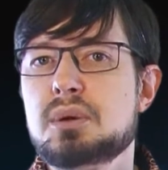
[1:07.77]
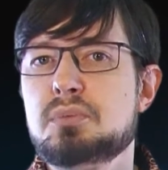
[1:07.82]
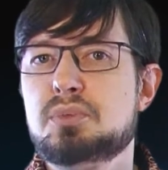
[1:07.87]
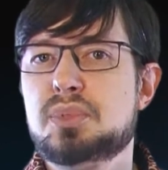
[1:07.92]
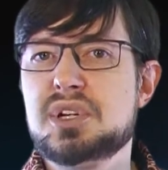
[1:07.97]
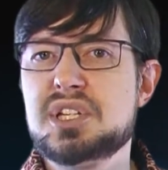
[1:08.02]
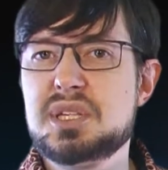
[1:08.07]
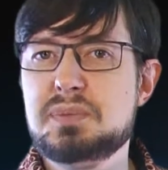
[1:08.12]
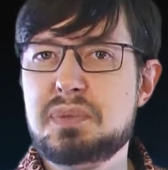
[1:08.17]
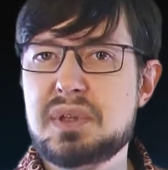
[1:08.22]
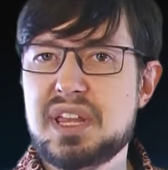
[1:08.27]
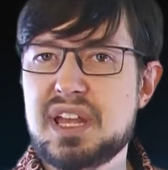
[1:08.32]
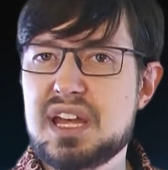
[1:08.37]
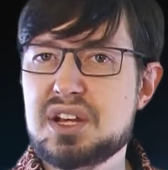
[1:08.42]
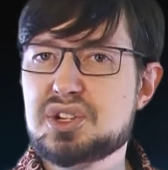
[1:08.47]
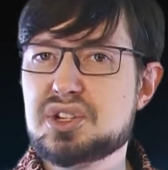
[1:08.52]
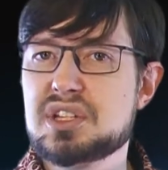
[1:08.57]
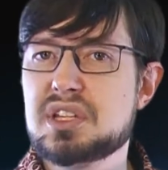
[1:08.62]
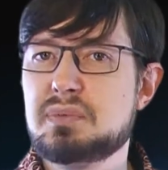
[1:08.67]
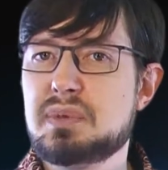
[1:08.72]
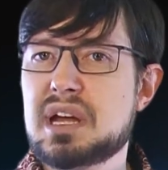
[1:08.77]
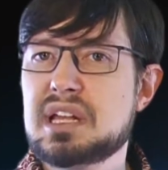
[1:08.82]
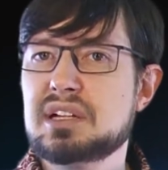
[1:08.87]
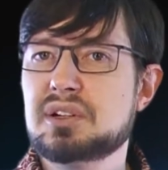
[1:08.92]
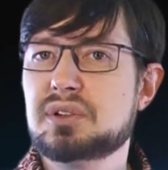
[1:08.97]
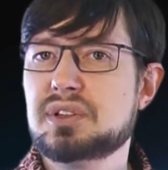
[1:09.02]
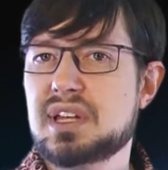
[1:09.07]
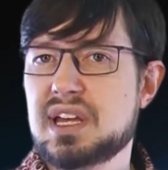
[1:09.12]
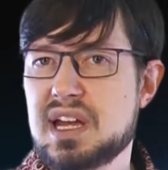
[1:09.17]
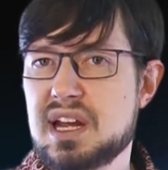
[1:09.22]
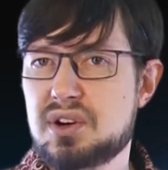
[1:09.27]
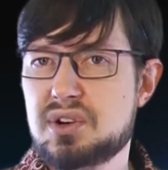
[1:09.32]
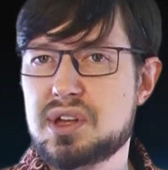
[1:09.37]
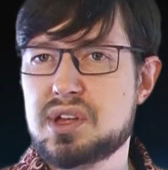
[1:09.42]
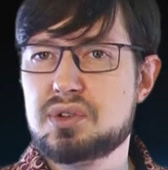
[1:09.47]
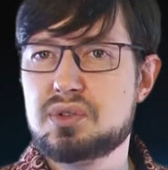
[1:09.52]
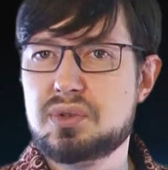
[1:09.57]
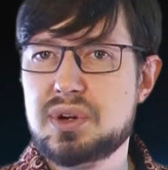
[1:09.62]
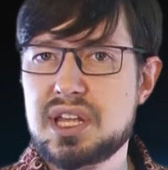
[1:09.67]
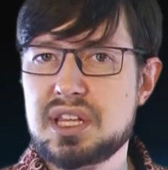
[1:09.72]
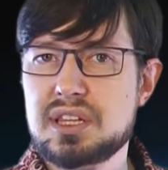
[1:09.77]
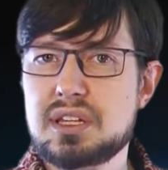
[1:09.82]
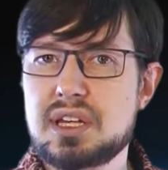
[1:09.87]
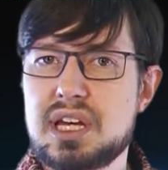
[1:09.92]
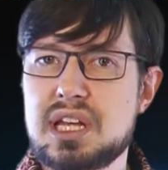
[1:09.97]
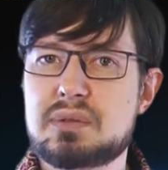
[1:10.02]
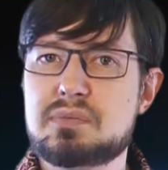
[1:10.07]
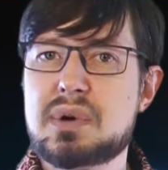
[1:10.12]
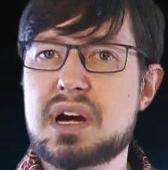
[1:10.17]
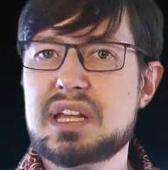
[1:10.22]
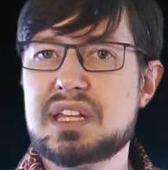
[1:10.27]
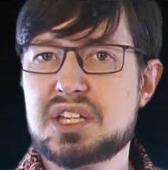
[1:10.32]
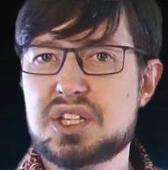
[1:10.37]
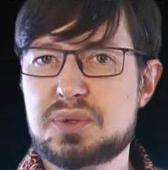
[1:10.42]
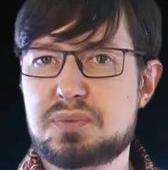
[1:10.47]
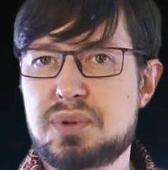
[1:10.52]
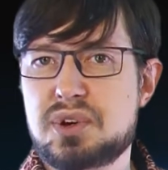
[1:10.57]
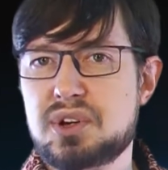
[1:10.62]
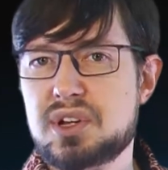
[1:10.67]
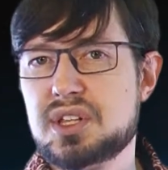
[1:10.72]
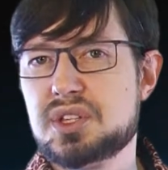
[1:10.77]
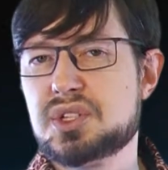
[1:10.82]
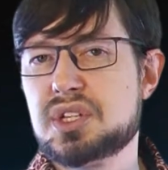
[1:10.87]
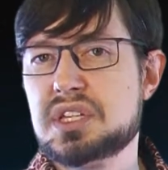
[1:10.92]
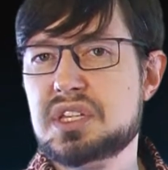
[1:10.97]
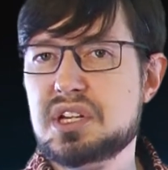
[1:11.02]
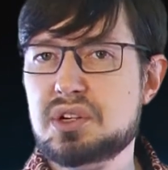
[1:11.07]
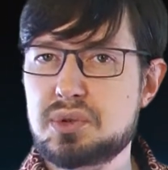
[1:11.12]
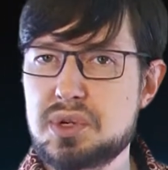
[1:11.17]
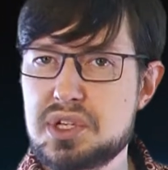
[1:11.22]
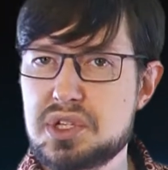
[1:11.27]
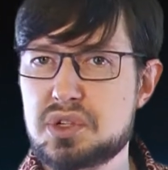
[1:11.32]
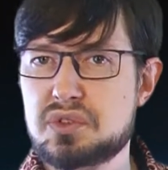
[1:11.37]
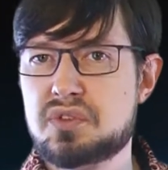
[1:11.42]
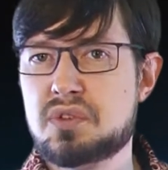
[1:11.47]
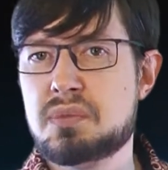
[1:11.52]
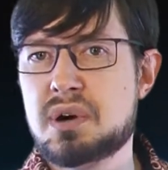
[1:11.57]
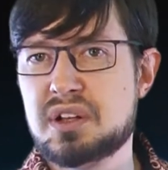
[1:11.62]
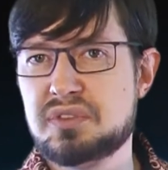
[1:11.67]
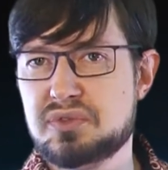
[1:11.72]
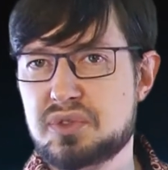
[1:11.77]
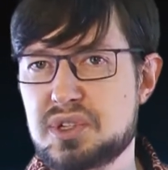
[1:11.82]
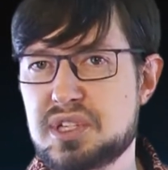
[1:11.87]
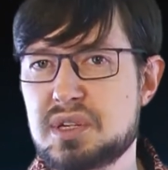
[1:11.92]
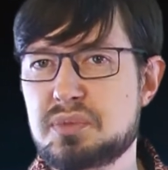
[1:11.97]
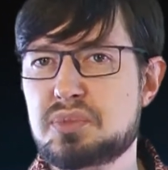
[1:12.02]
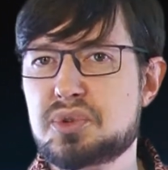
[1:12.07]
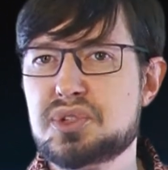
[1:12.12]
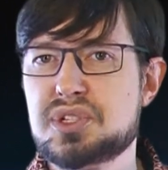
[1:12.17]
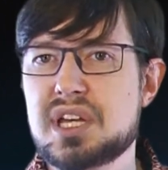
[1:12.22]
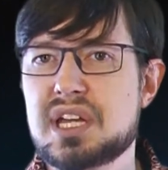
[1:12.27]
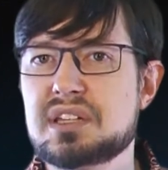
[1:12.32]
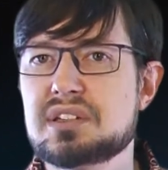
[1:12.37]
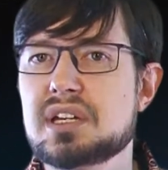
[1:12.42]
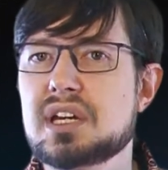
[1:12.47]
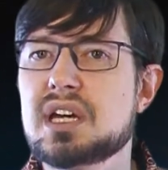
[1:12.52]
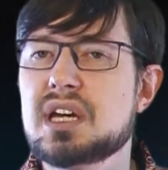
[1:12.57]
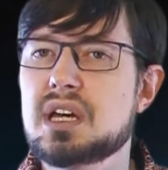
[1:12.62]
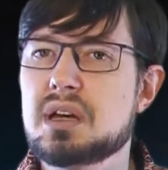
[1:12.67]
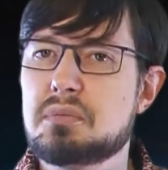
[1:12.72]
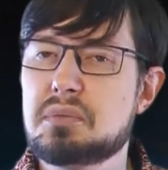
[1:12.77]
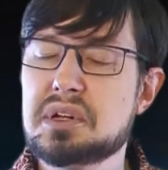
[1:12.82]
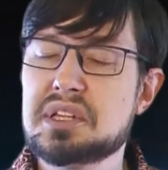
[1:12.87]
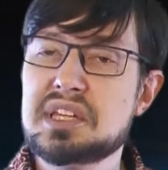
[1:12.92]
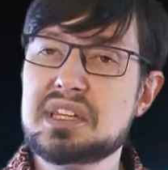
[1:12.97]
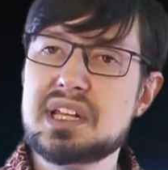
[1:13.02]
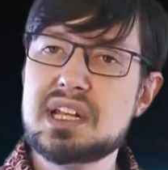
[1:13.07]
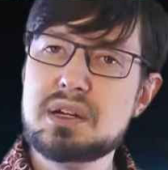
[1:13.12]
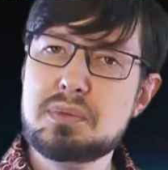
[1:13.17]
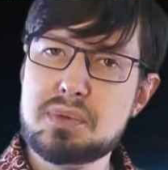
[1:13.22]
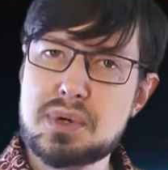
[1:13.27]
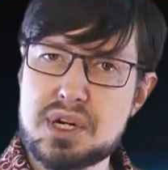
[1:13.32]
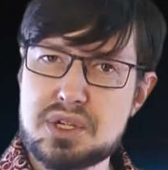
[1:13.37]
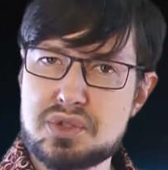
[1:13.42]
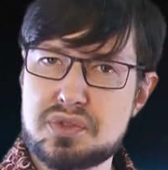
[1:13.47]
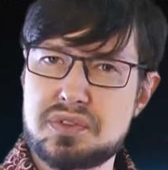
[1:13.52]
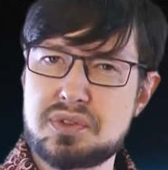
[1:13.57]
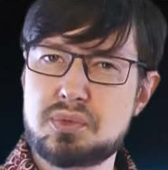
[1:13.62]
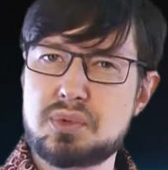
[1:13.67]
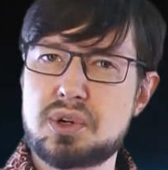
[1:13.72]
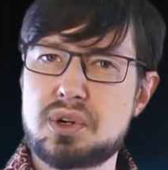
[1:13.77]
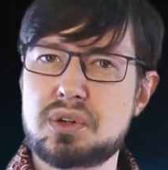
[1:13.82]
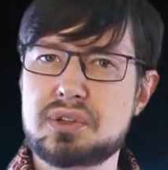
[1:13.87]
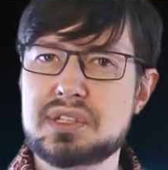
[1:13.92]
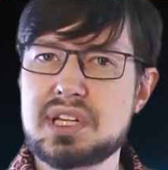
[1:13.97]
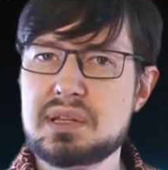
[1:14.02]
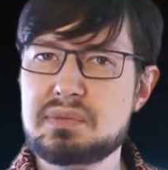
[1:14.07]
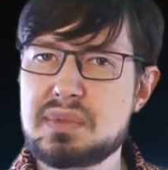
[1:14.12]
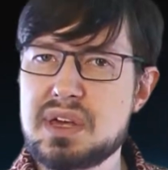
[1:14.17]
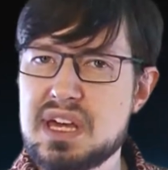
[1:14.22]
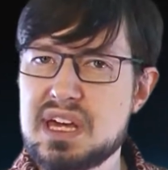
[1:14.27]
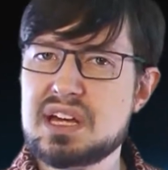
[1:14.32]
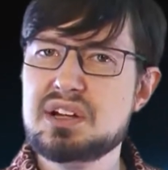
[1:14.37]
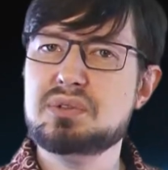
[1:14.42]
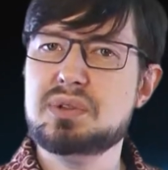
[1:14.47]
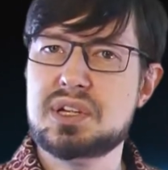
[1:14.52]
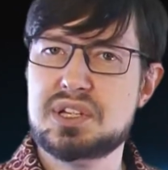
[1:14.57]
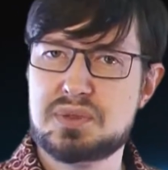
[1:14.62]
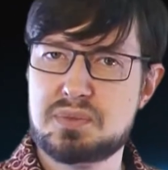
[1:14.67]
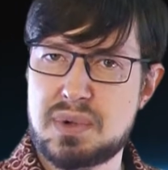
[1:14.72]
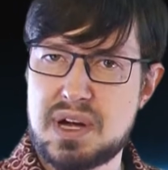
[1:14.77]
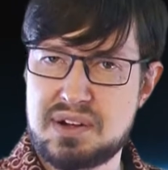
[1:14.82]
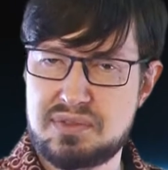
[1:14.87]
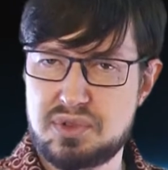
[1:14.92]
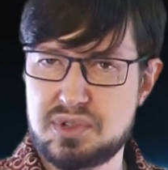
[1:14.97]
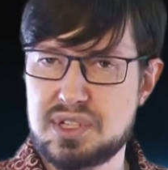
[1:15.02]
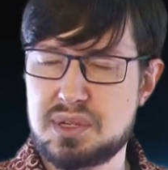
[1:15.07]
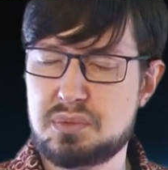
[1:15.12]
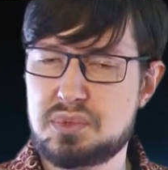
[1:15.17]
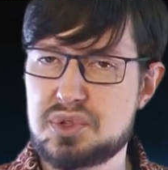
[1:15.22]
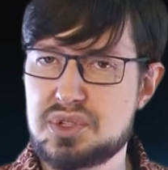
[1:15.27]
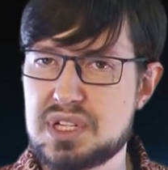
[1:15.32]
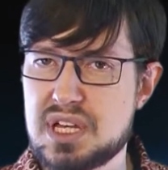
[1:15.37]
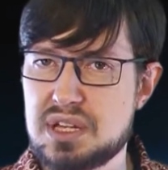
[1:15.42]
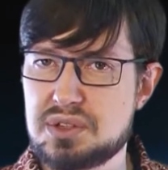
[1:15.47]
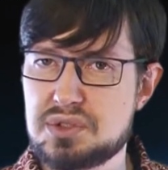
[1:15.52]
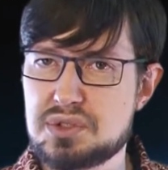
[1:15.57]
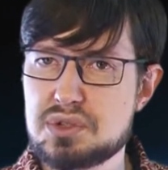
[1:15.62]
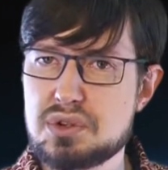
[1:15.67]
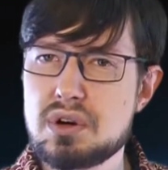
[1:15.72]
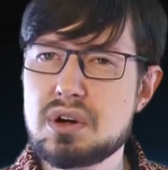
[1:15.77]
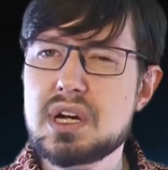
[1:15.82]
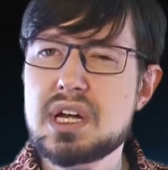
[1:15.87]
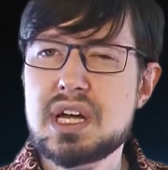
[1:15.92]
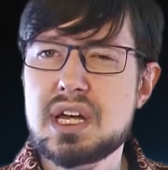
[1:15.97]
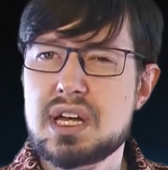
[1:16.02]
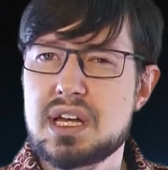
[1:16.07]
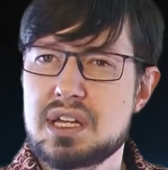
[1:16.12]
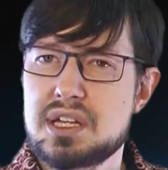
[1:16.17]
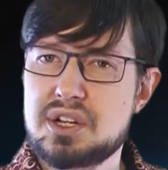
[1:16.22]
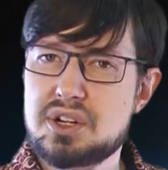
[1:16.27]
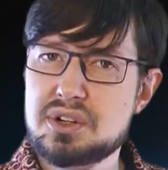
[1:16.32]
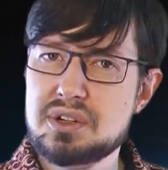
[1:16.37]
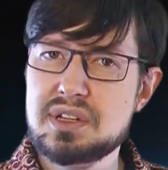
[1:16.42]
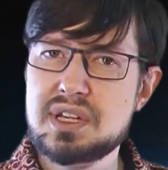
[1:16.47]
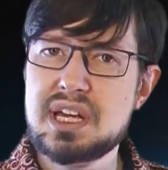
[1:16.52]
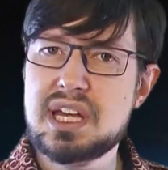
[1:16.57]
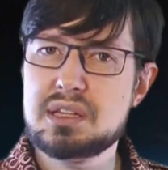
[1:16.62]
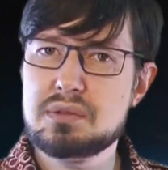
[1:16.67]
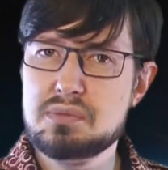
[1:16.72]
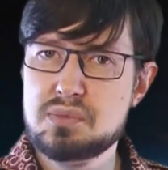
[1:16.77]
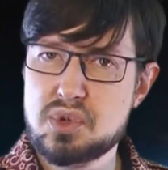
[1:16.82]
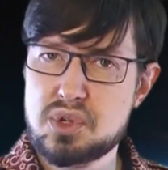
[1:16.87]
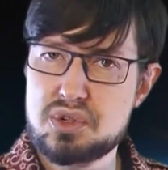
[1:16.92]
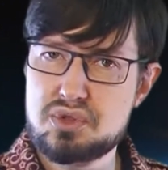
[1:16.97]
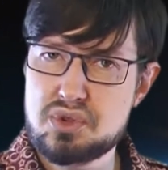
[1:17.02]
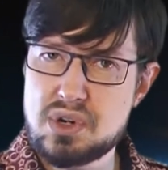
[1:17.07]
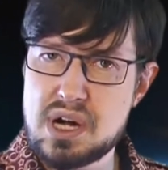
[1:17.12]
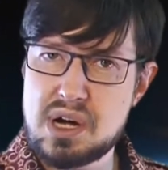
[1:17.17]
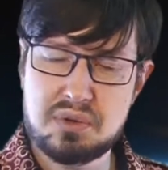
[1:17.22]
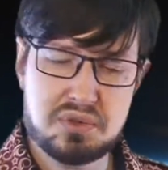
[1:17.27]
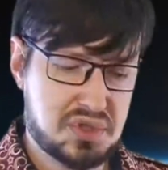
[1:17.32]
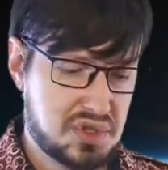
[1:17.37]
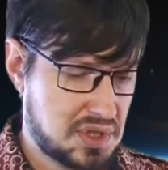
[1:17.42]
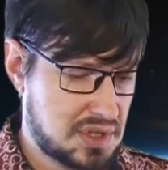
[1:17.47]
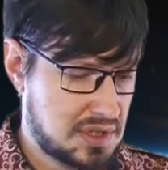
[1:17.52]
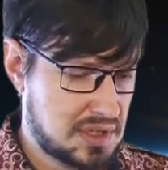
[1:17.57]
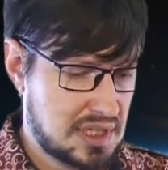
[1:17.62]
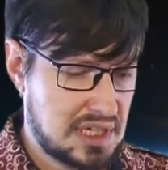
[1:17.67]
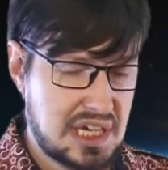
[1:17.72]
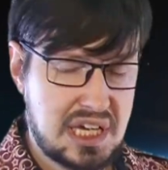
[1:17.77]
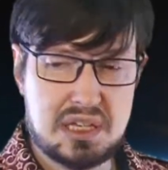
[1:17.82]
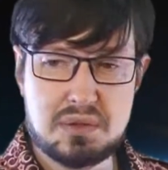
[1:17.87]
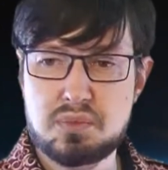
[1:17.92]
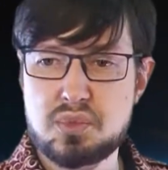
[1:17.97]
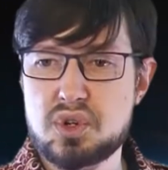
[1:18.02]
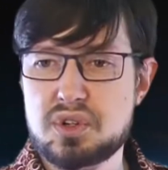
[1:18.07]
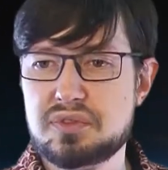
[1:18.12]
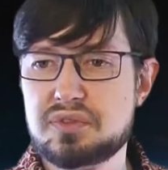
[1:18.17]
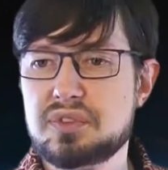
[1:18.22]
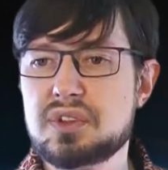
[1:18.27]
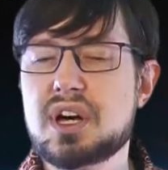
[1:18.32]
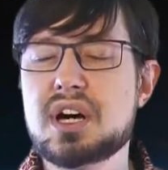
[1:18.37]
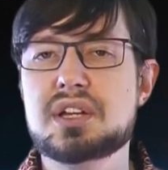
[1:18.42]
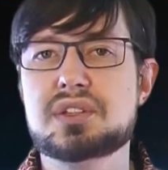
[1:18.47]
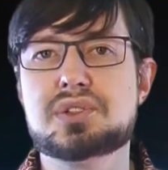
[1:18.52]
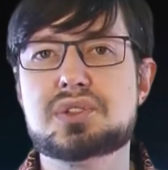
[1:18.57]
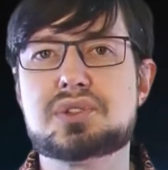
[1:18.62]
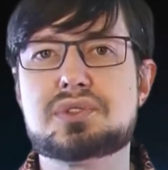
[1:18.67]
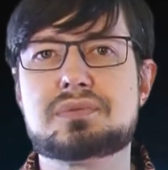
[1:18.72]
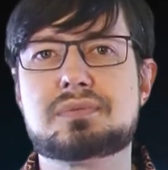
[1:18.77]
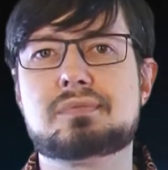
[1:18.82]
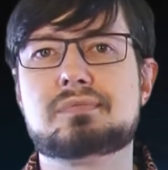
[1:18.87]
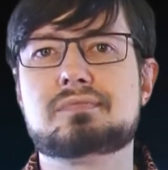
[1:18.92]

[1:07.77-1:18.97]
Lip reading: Precipitation, depending on the area you're in, it might experience a decrease of about 14%, but in other parts of the world, it may increase by 14%. So you're going to get more droughts and more floods.